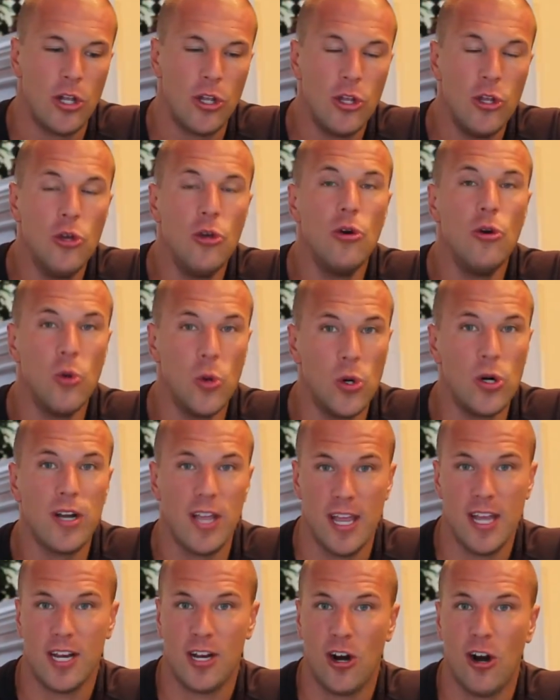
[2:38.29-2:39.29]
you will
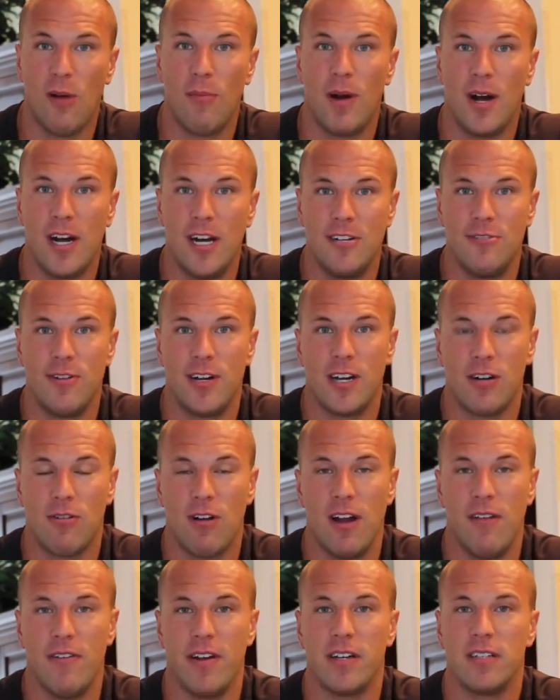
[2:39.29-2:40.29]
get carbohydrate
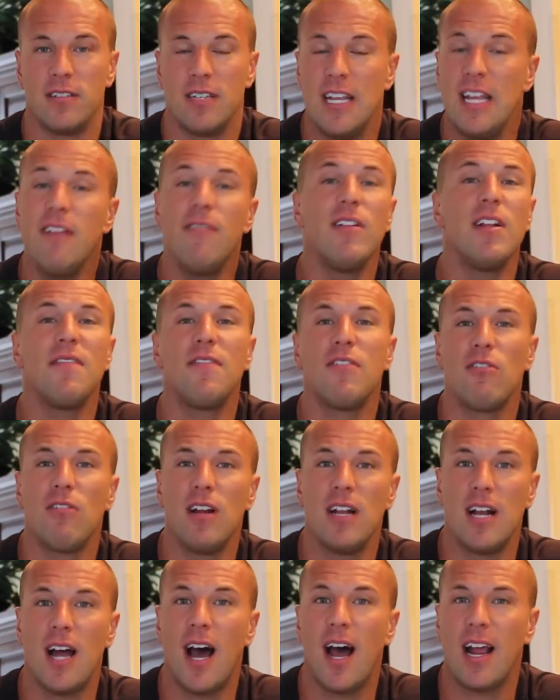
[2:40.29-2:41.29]
cravings, even if you're
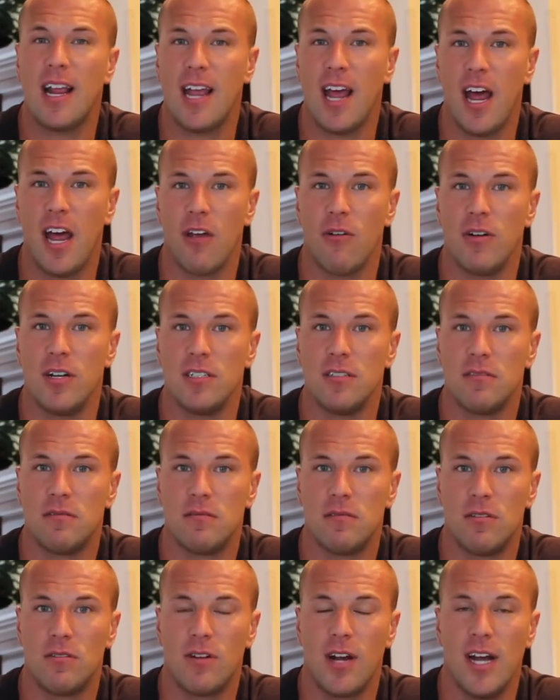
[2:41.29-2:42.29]
eating high calories.
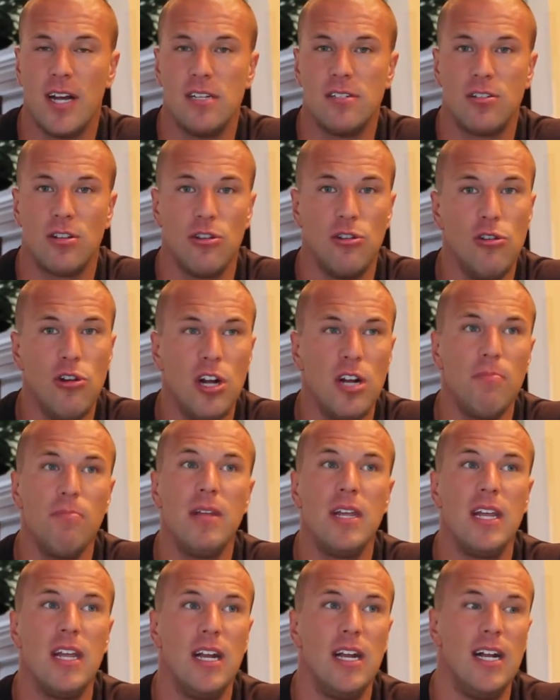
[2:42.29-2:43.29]
Okay, so you could
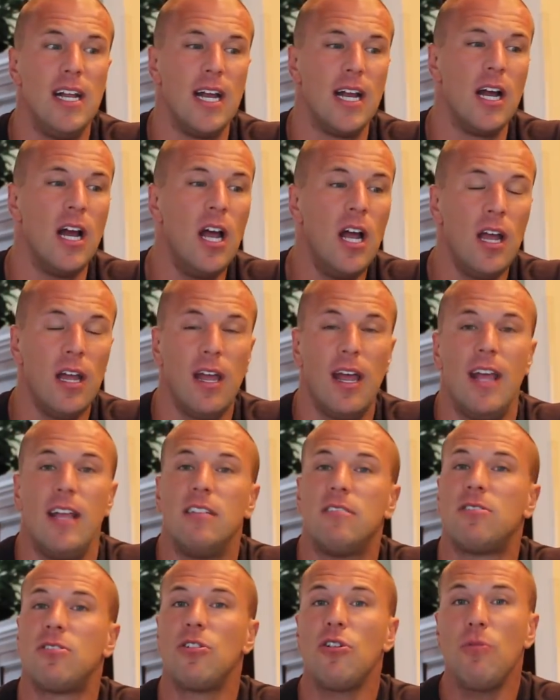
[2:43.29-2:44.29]
be eating a
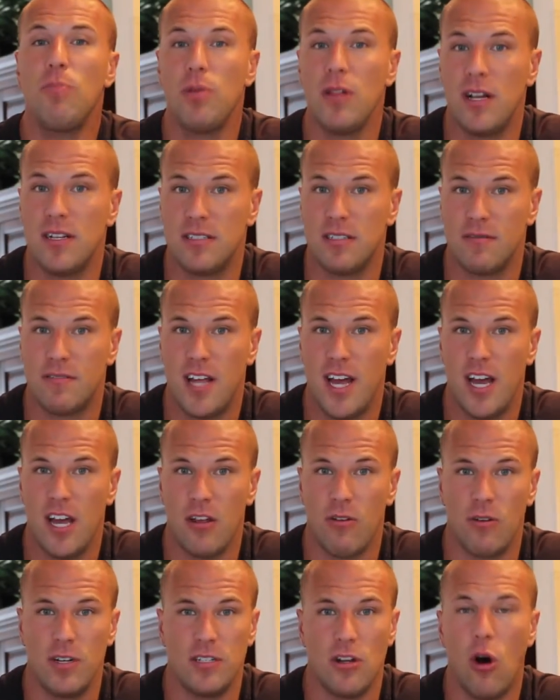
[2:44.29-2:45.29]
surplus of
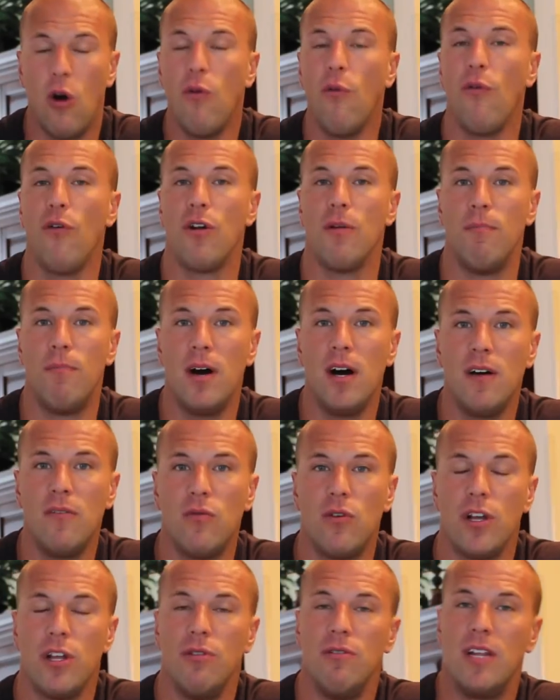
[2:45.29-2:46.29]
calories over and above
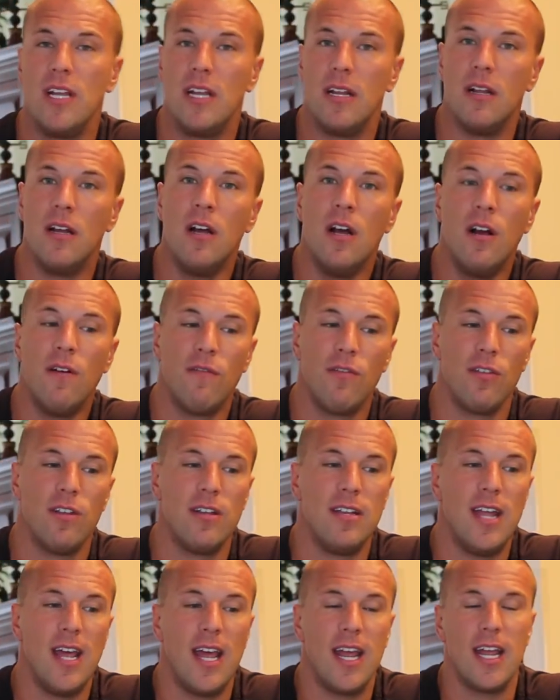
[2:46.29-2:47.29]
what you need for the
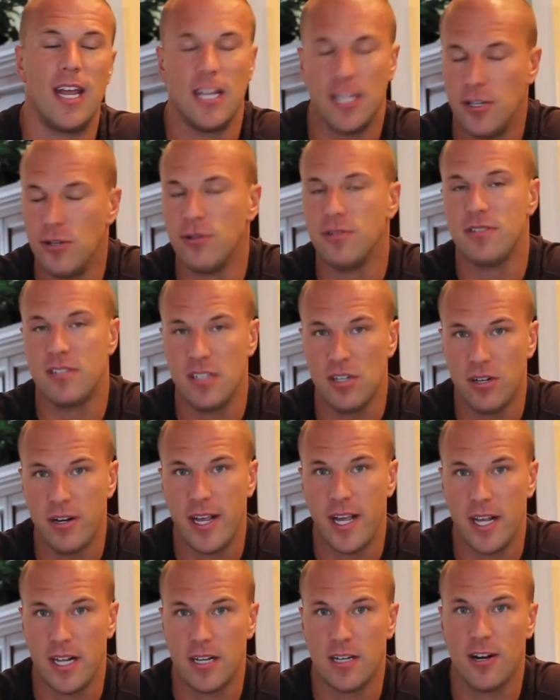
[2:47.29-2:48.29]
day, and you'll still
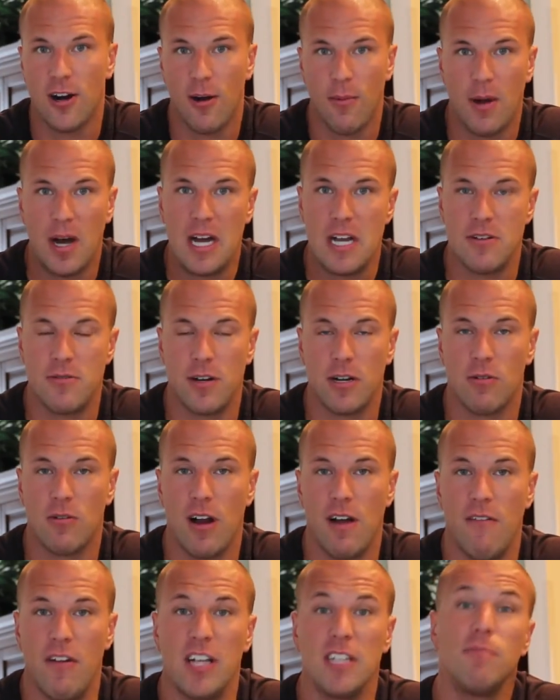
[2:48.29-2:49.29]
get carbohydrate
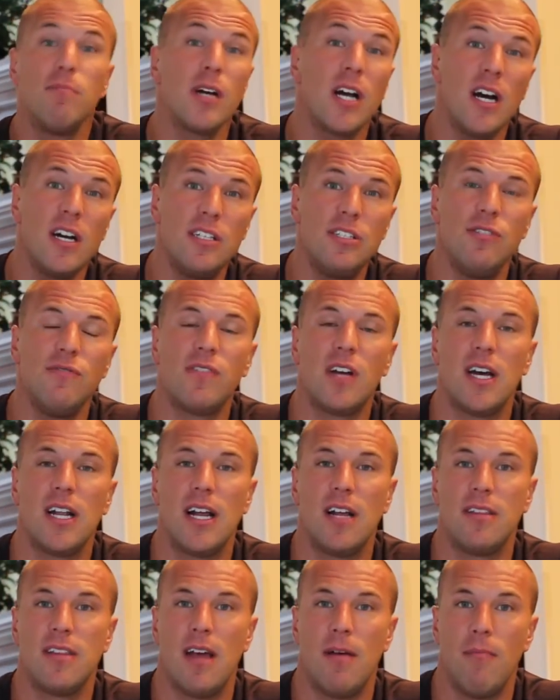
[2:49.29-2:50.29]
cravings because you've cut
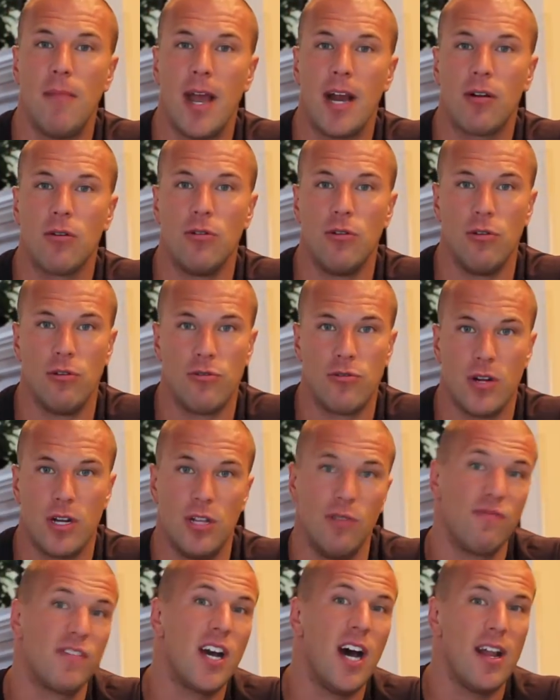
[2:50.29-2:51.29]
out that
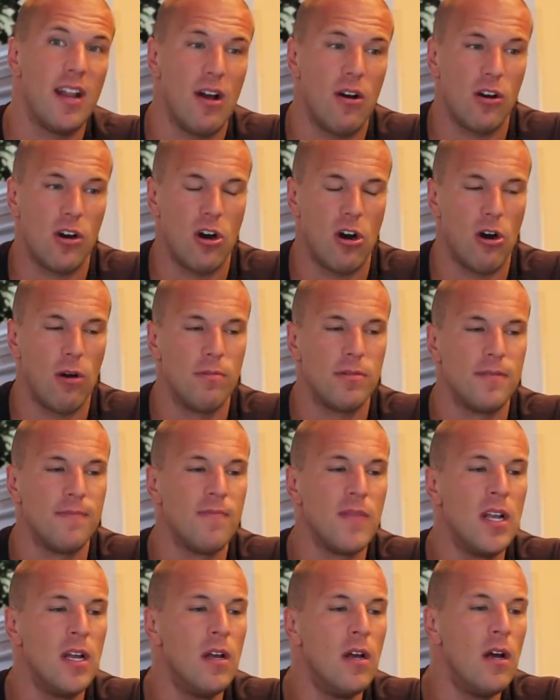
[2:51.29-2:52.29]
macronutrient, you've cut out carbs.
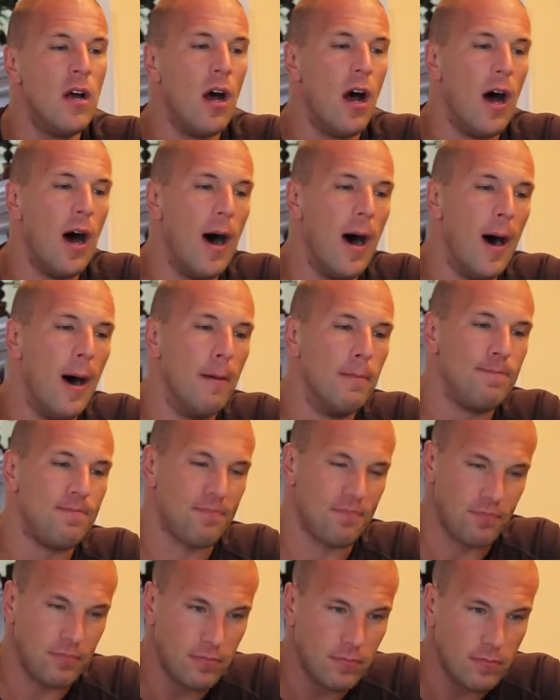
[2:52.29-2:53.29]
Um,